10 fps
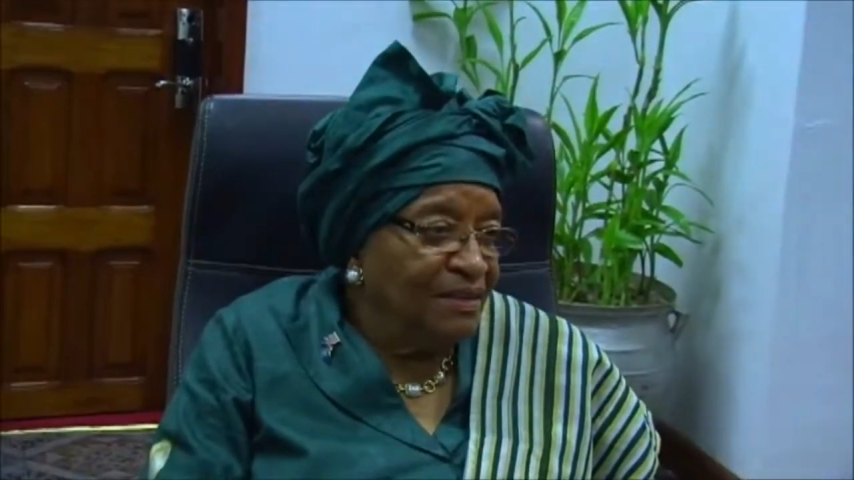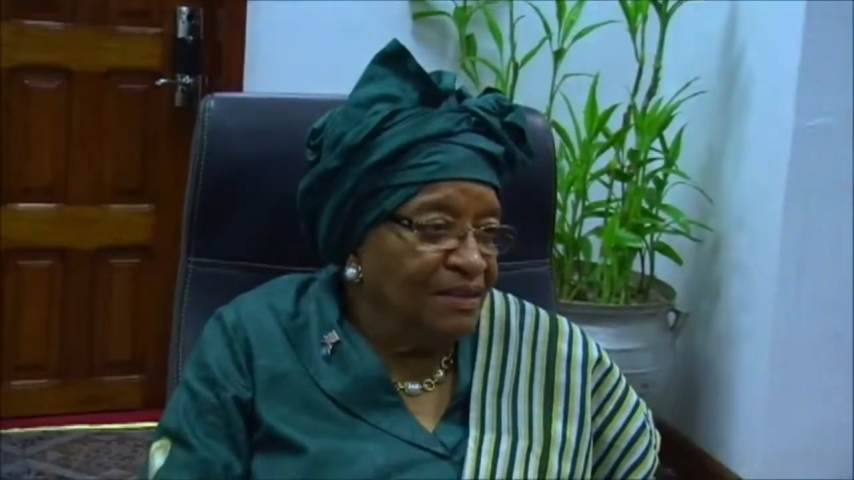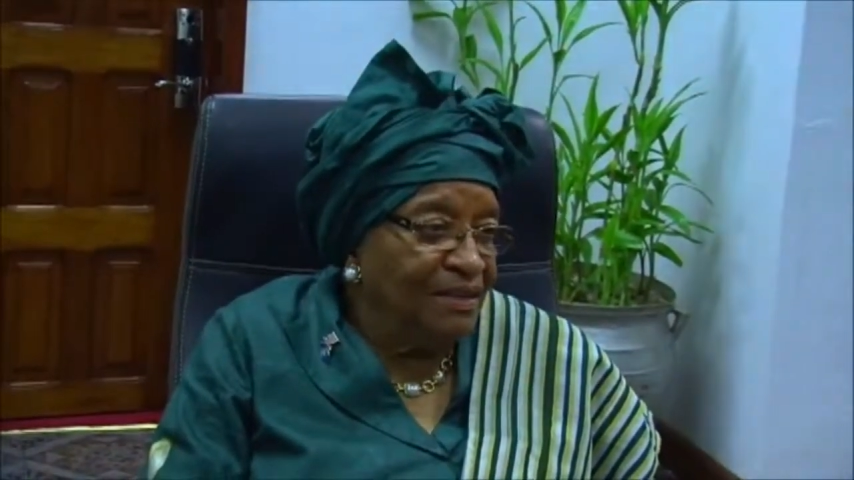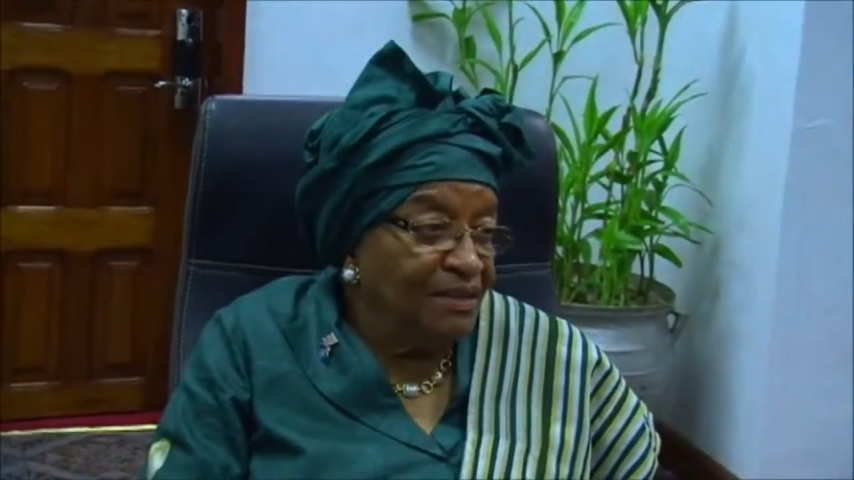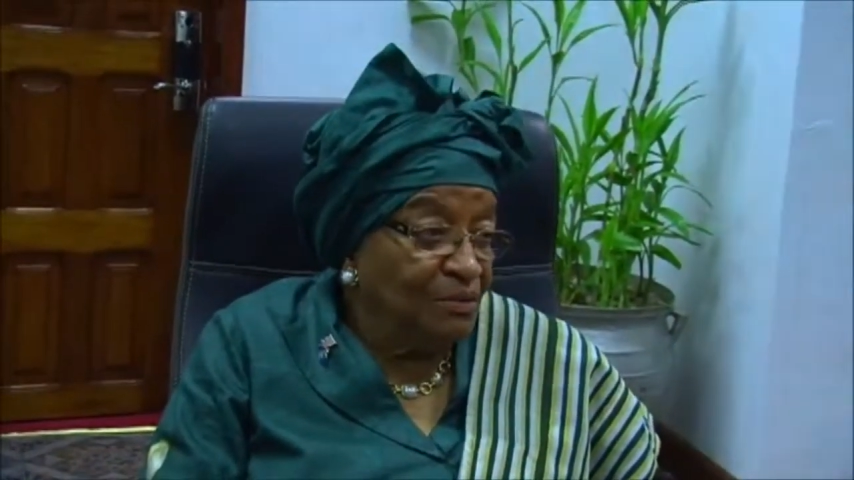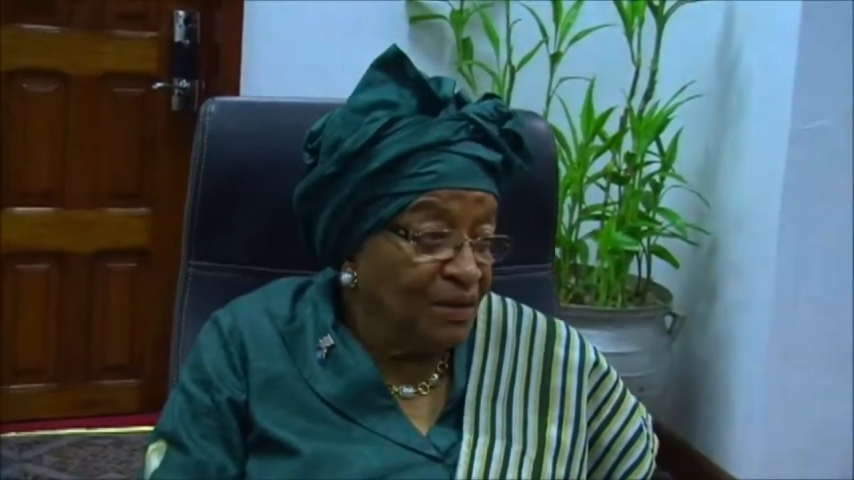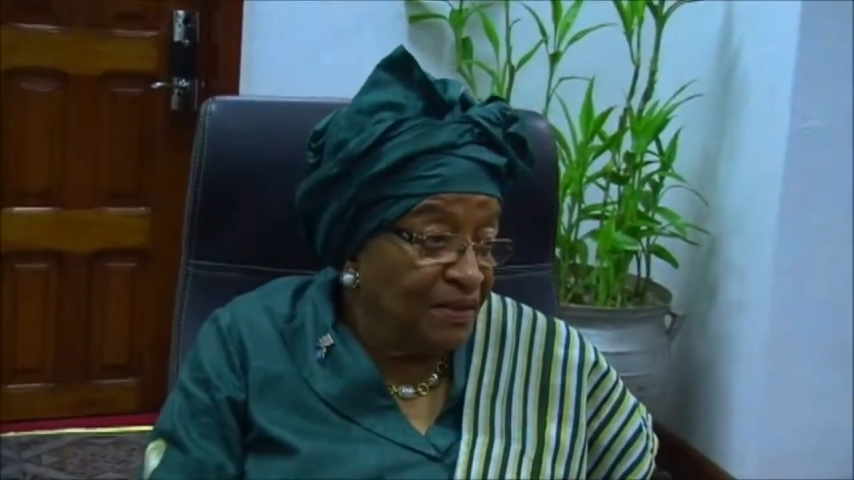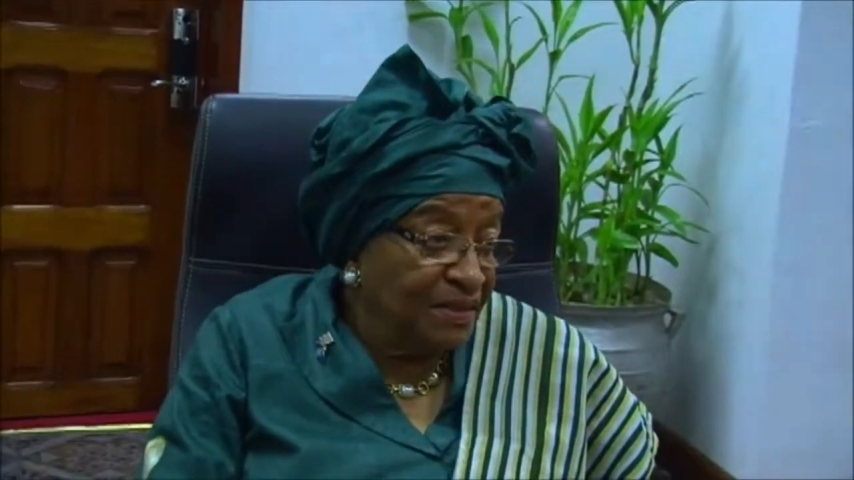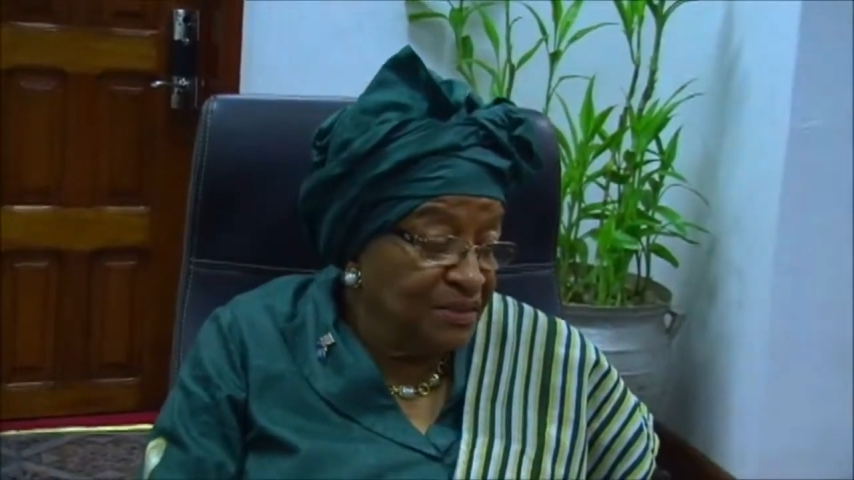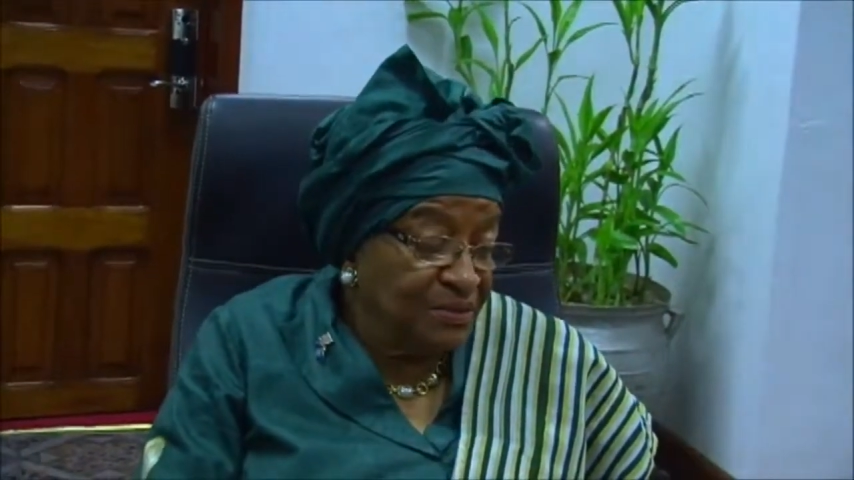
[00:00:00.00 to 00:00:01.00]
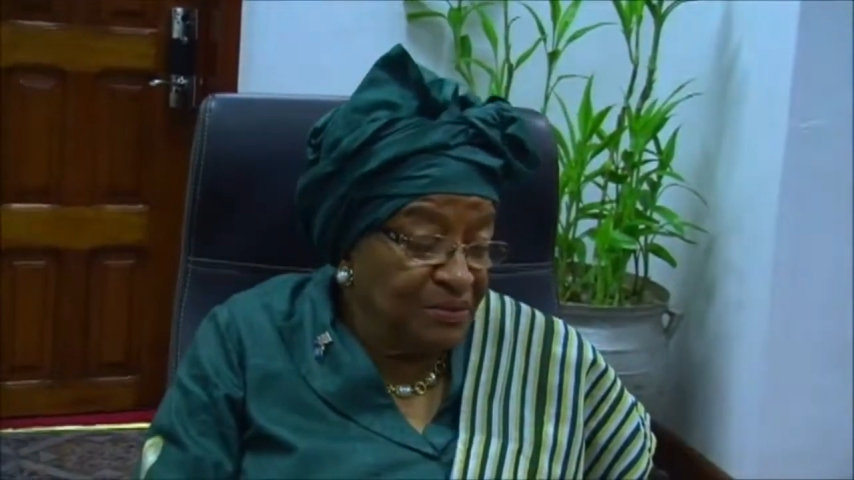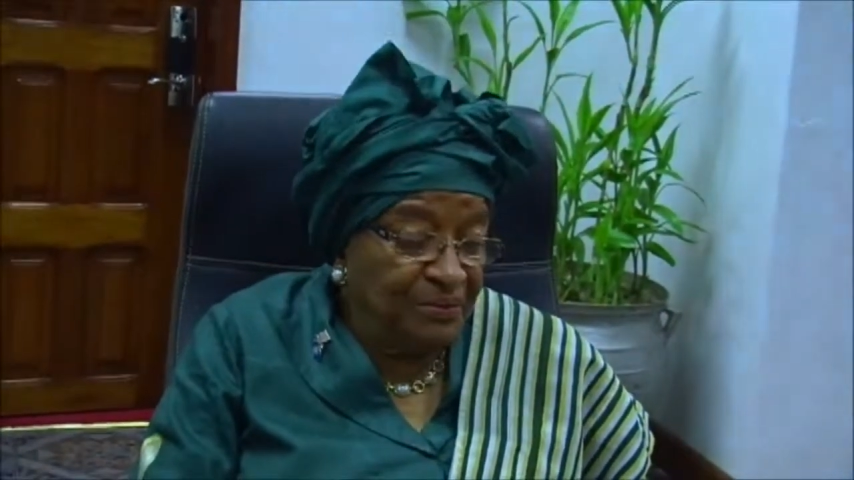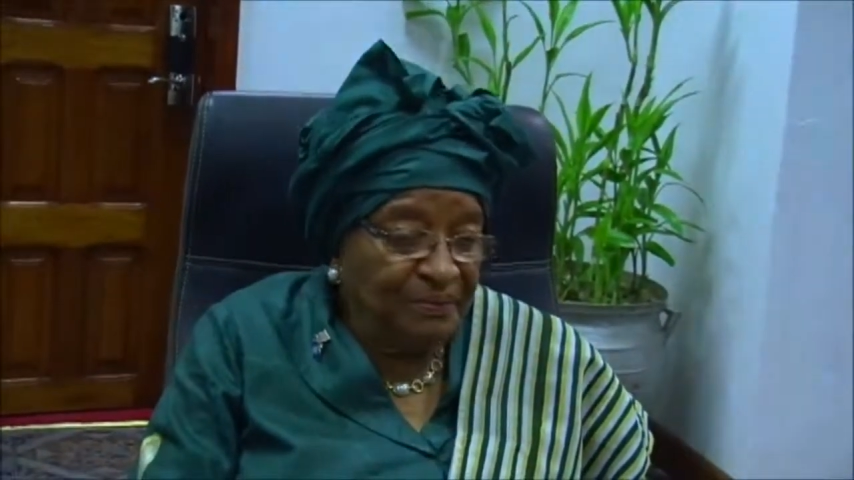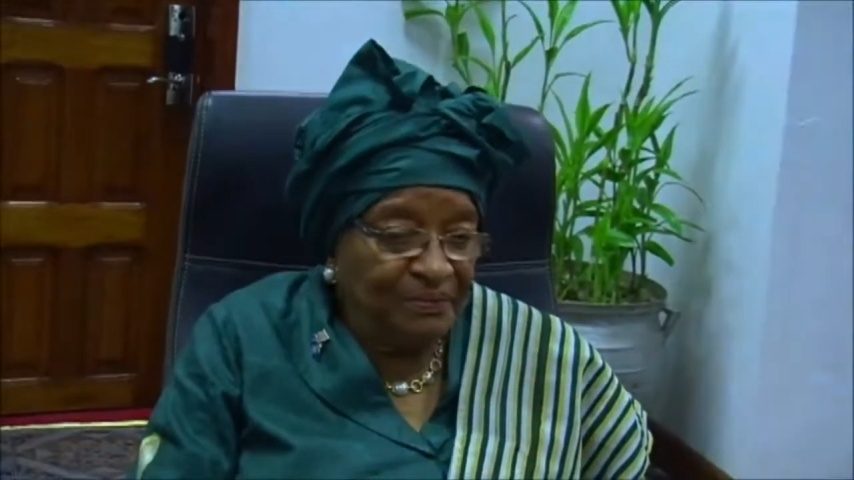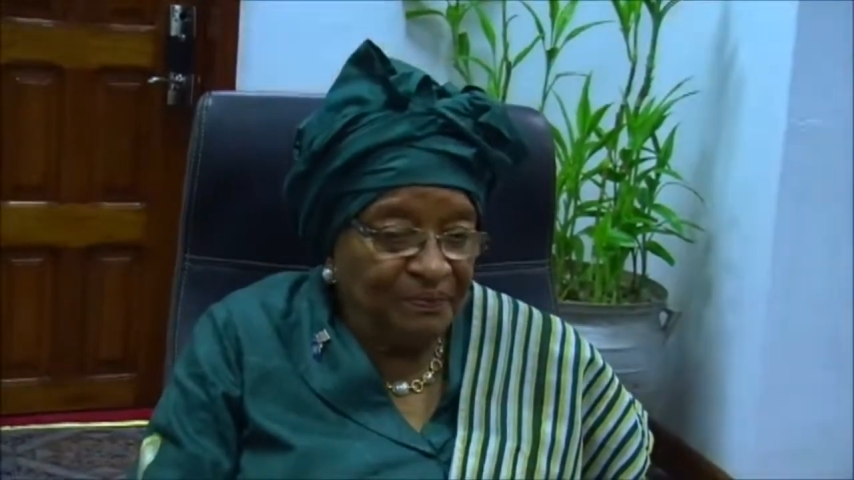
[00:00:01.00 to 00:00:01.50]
in what they do,